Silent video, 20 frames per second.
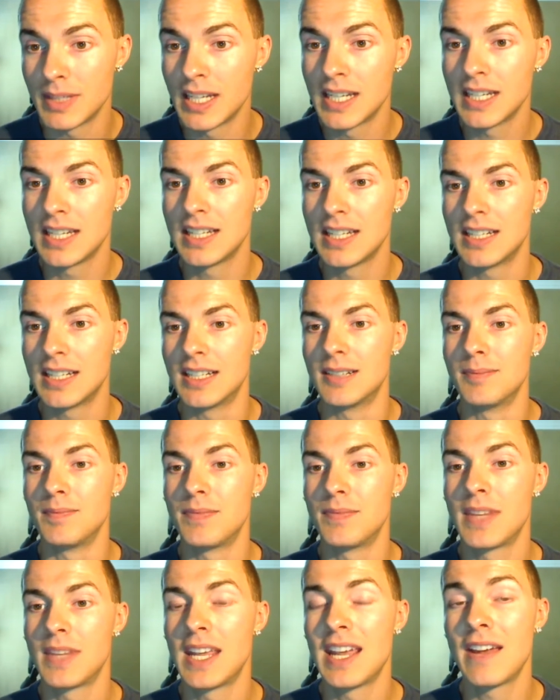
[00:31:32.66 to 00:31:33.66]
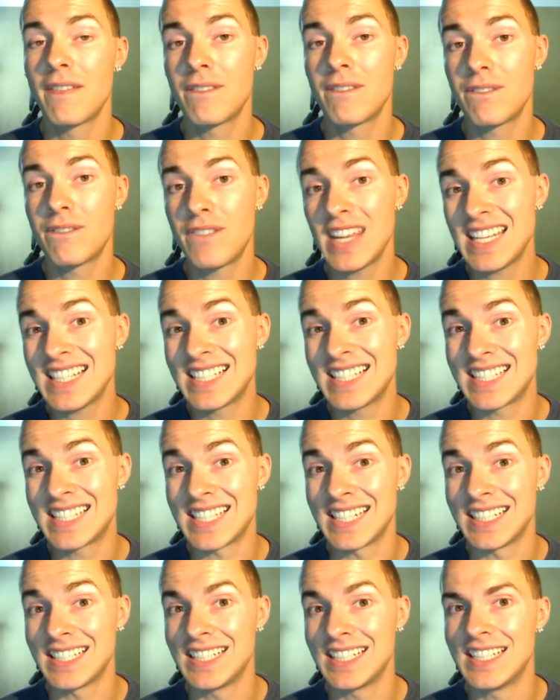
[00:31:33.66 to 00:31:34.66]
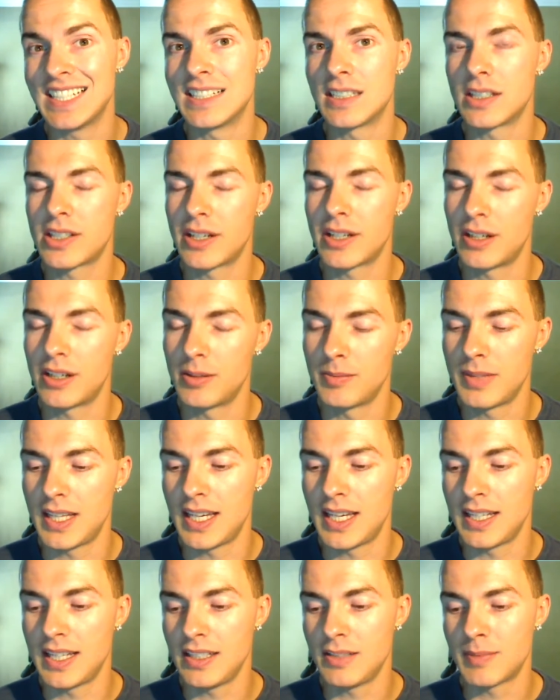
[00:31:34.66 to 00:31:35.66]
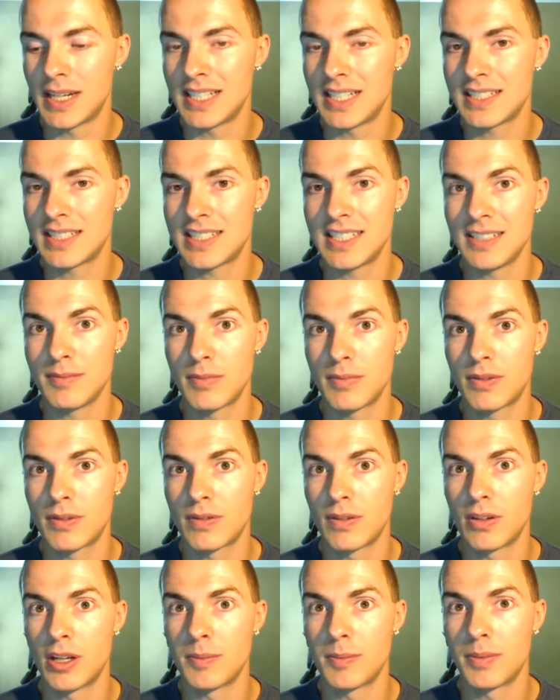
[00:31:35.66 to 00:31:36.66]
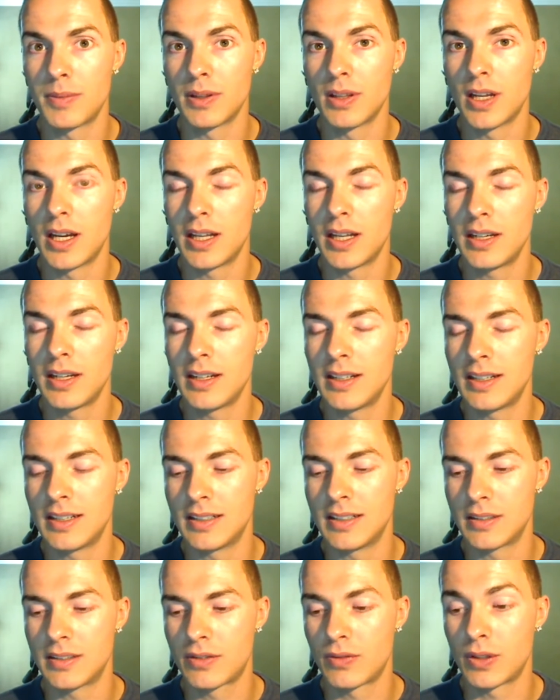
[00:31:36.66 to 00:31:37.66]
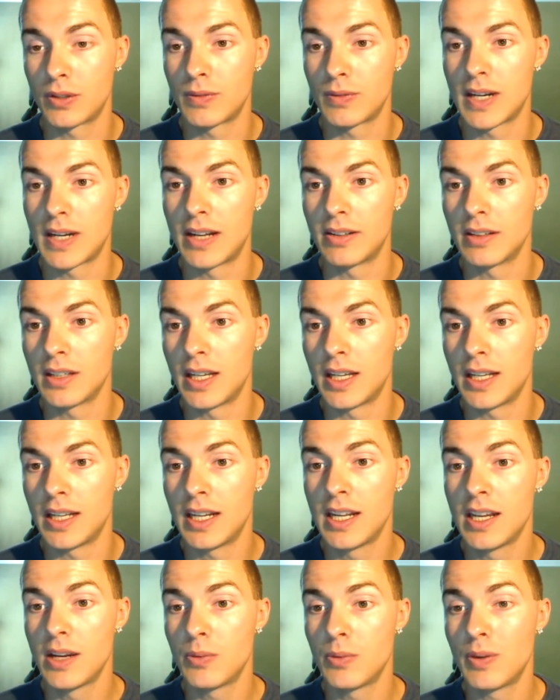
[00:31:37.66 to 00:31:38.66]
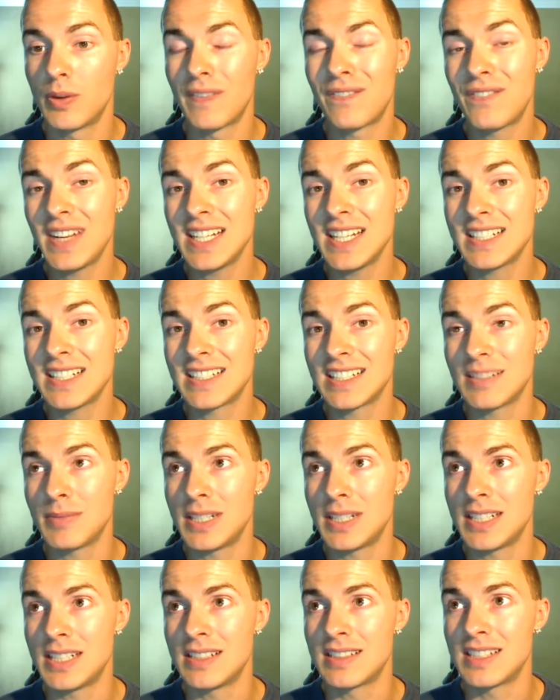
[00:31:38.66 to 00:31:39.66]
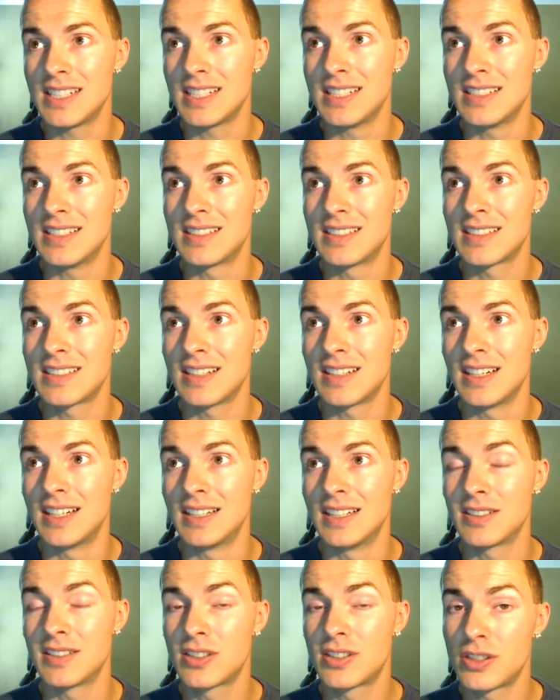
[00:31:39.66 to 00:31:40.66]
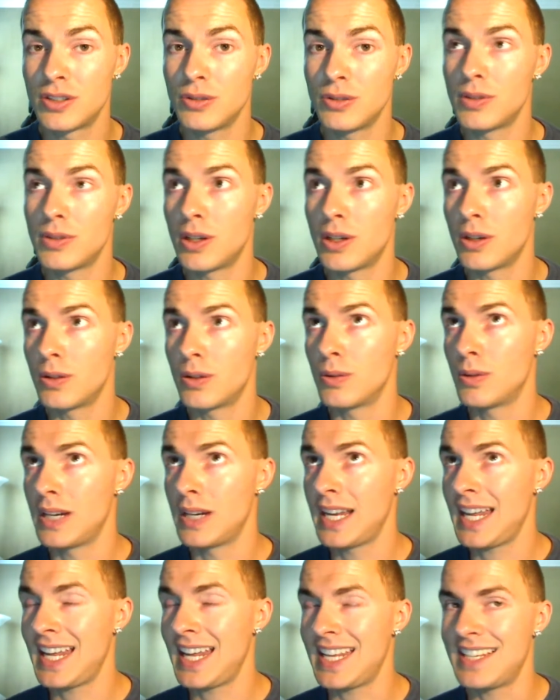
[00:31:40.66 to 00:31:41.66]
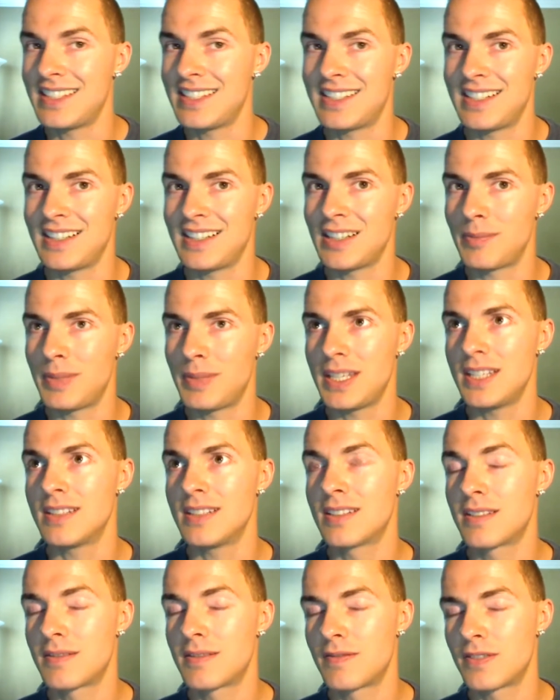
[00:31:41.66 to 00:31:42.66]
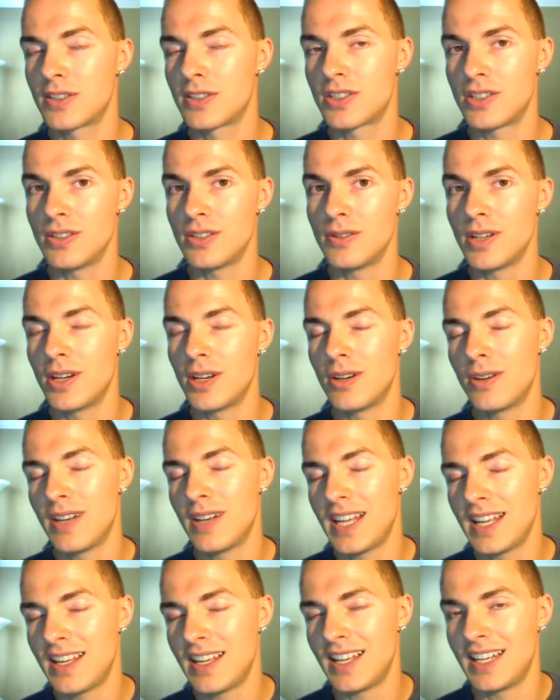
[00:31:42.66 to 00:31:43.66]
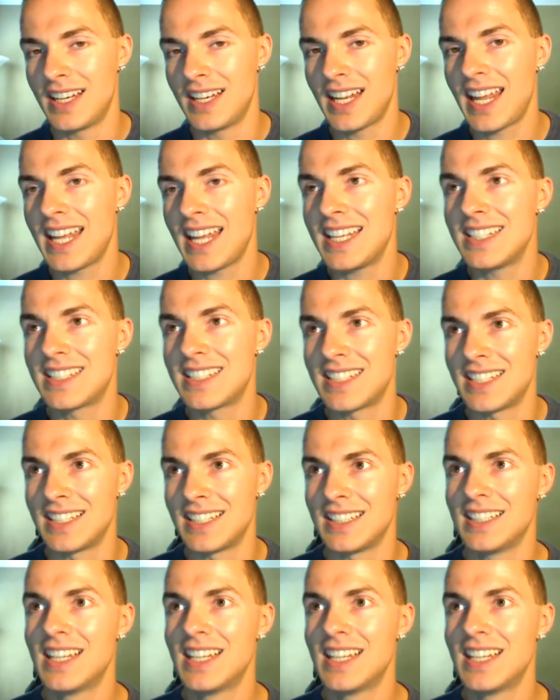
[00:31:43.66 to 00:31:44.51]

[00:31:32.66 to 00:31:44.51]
Phasing is a term that you might see thrown around a lot. What phasing means is pseudo hazing. The P is for pseudo, and hazing.